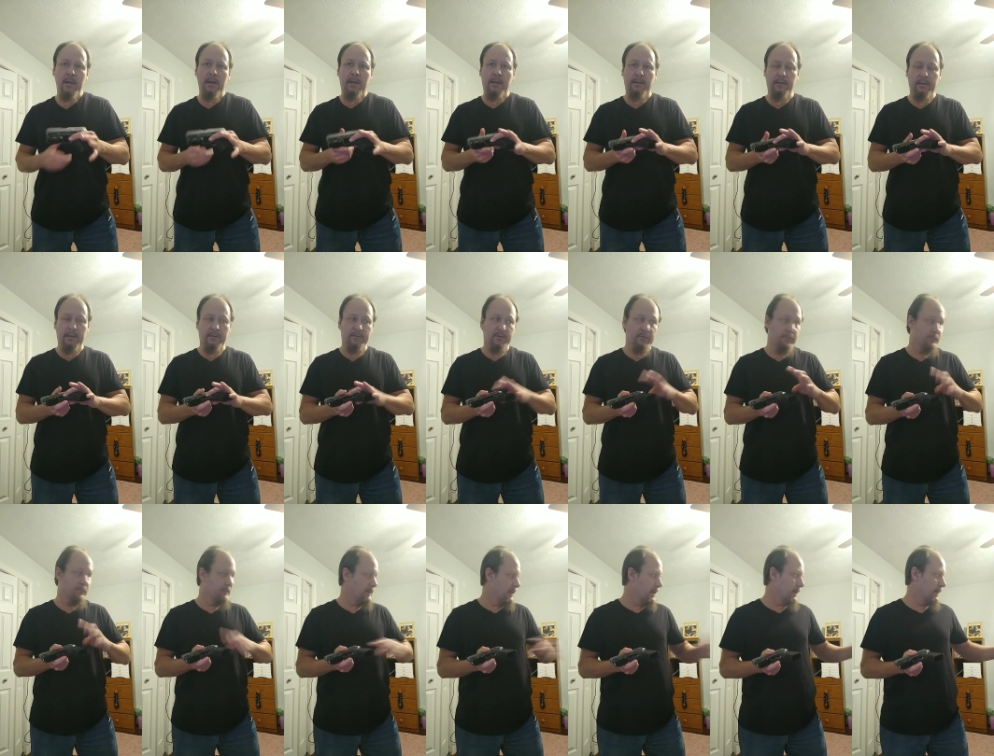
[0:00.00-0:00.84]
Unless
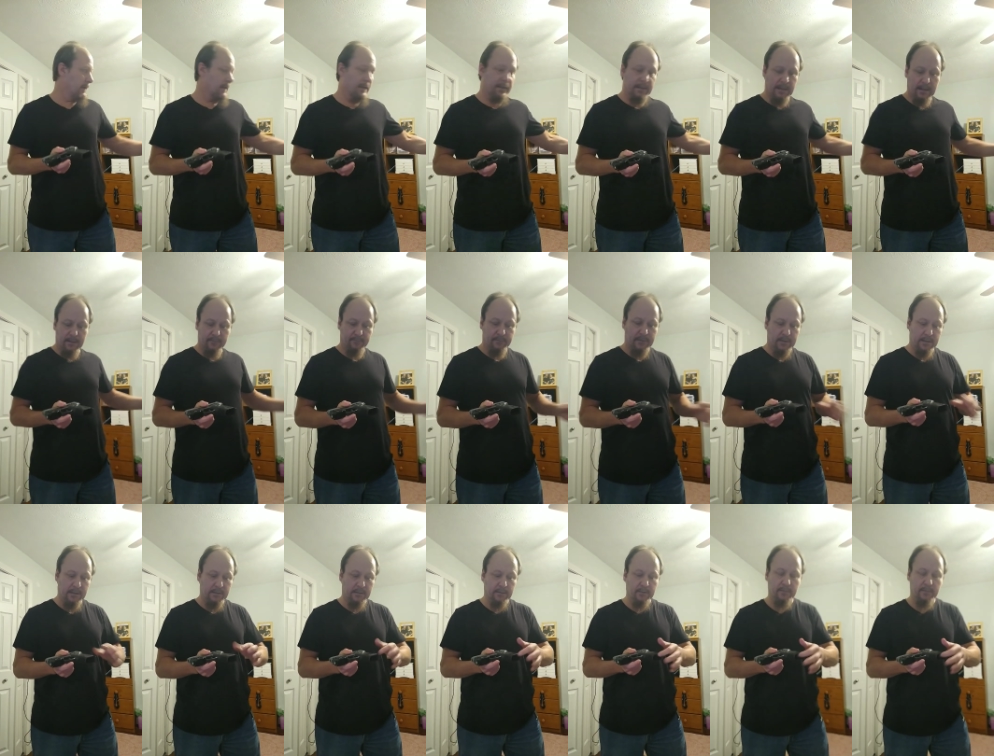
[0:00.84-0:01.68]
you've done like I've
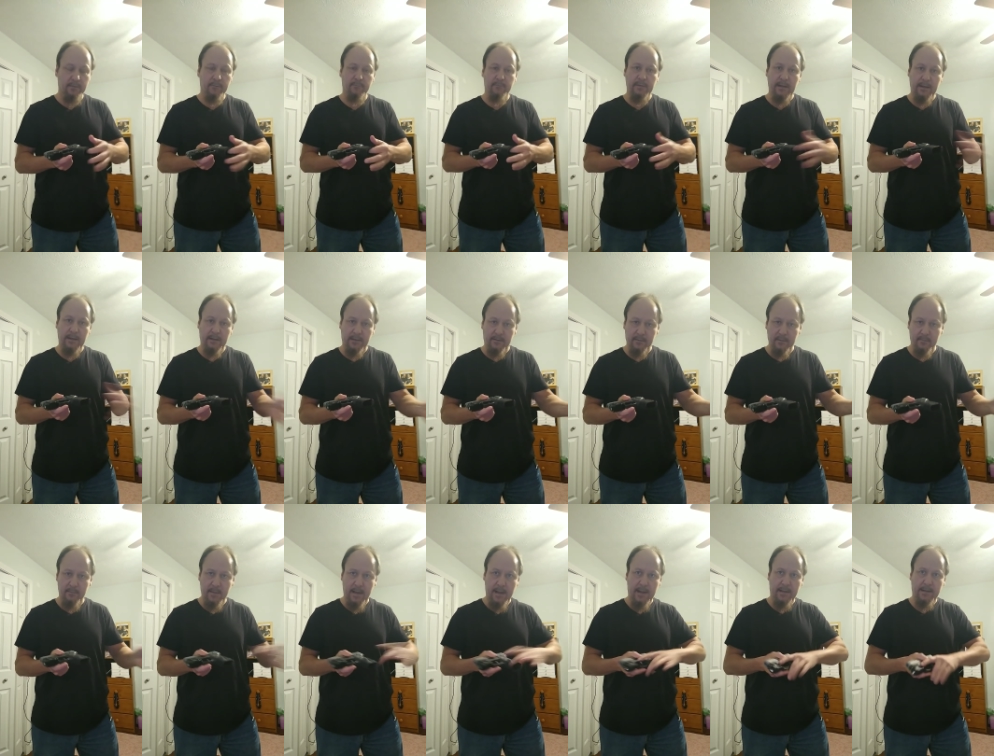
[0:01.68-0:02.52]
done and you've taken the
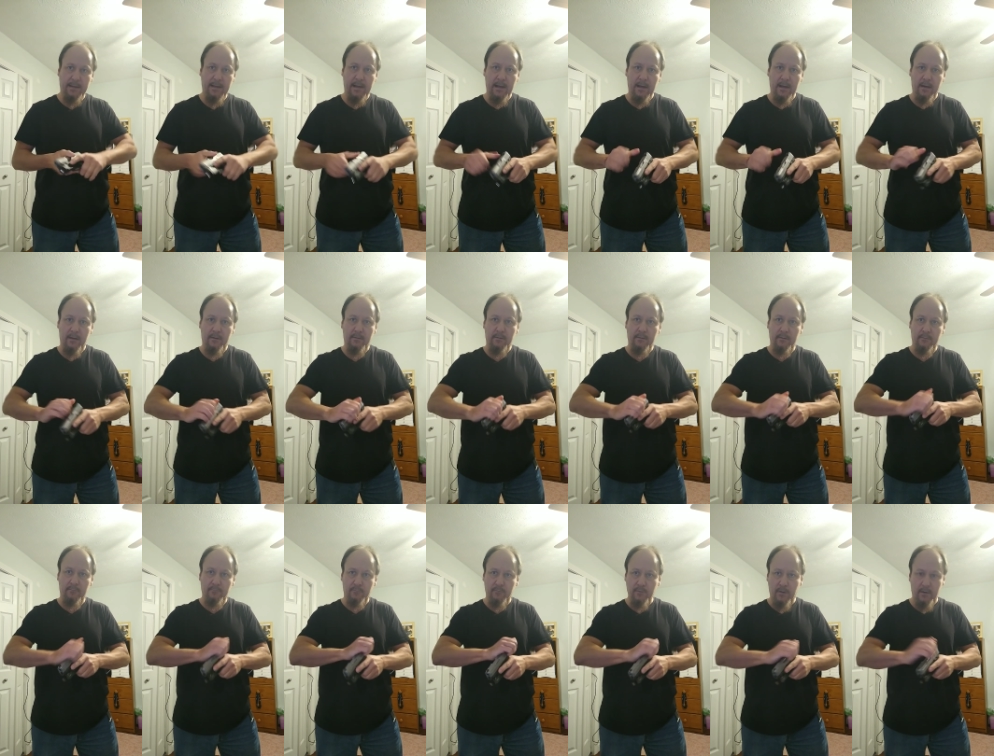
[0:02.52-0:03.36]
mag out,
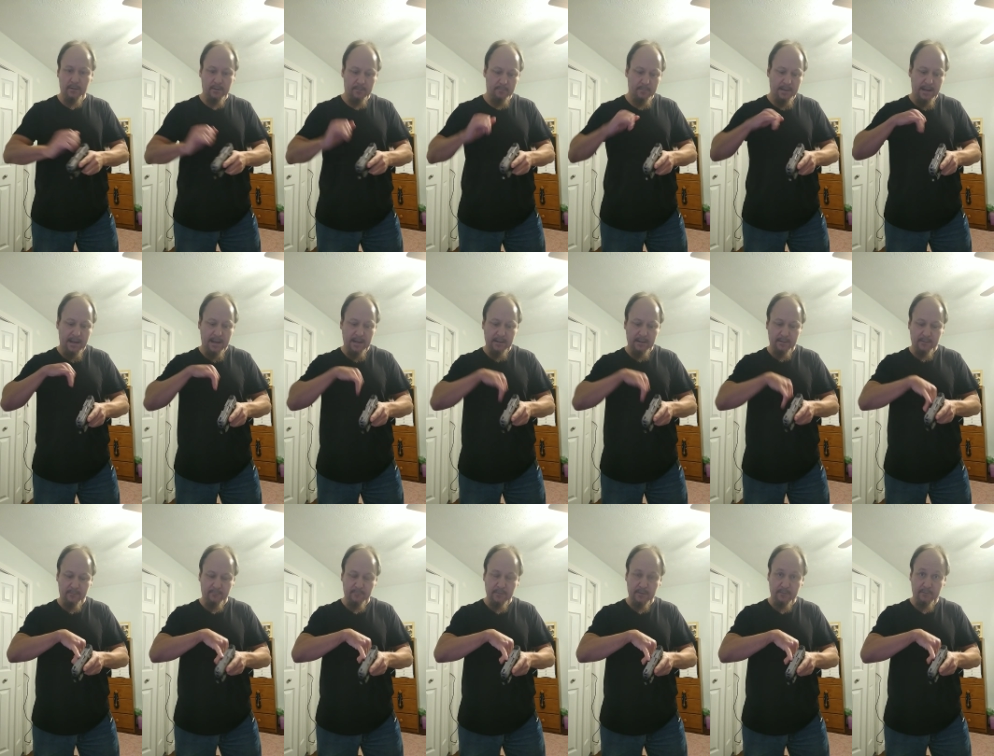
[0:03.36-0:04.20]
you've drawn it back,
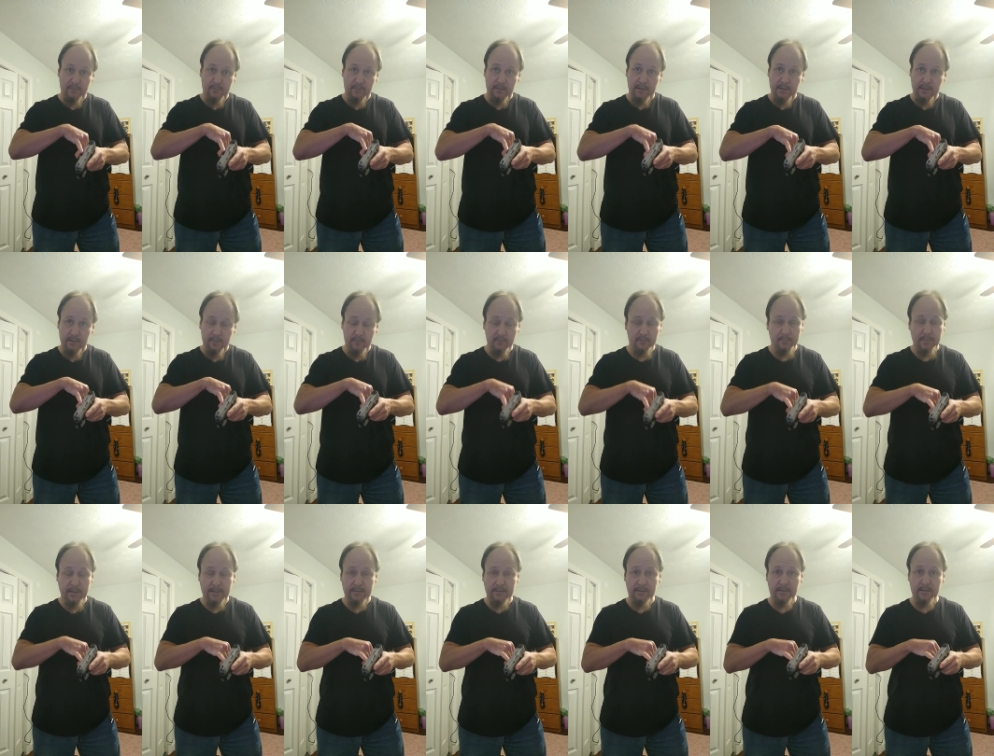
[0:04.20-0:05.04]
you visually
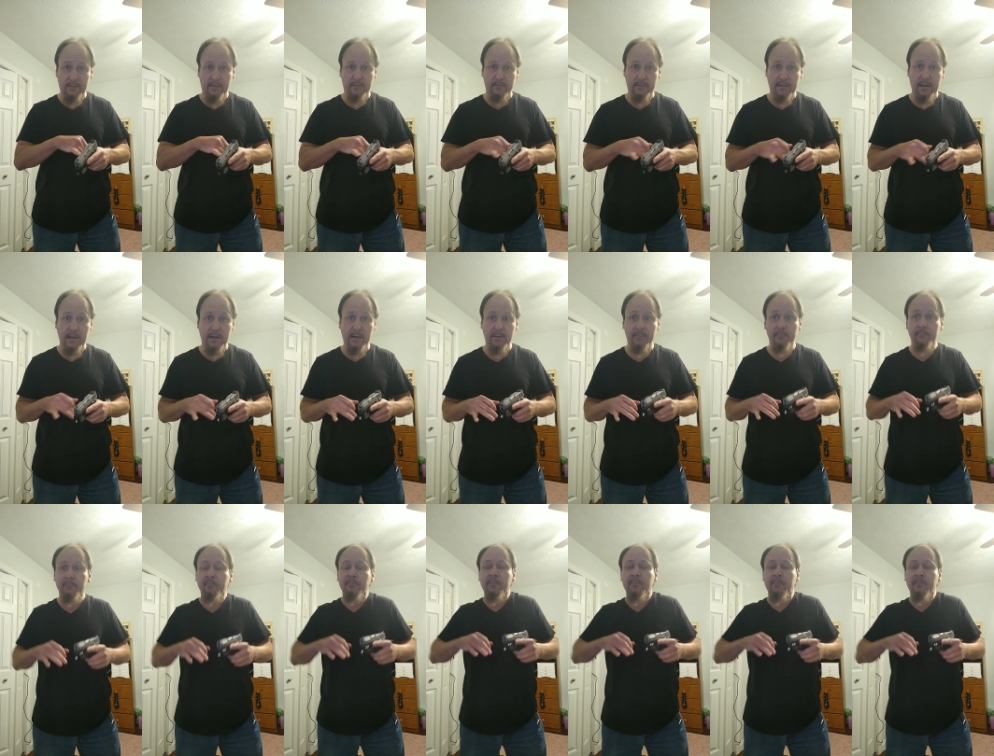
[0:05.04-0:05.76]
inspected inside.